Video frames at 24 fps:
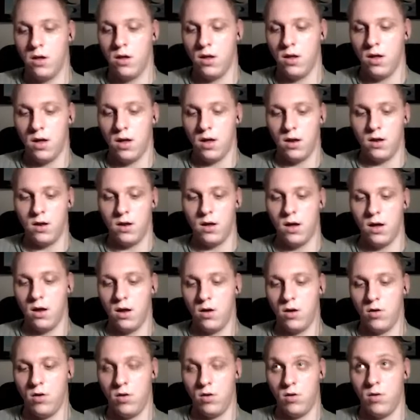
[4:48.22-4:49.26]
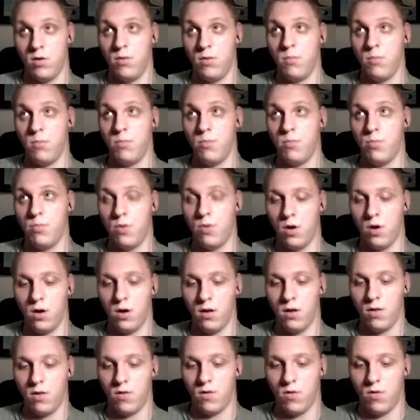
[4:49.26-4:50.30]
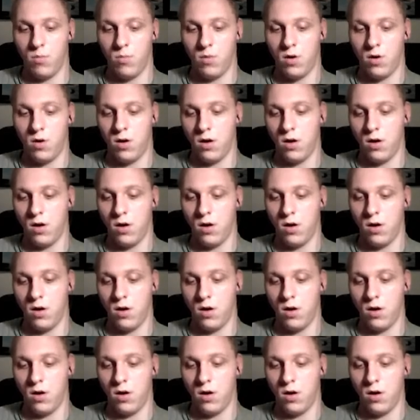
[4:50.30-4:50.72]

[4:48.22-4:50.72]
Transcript: and then point it to my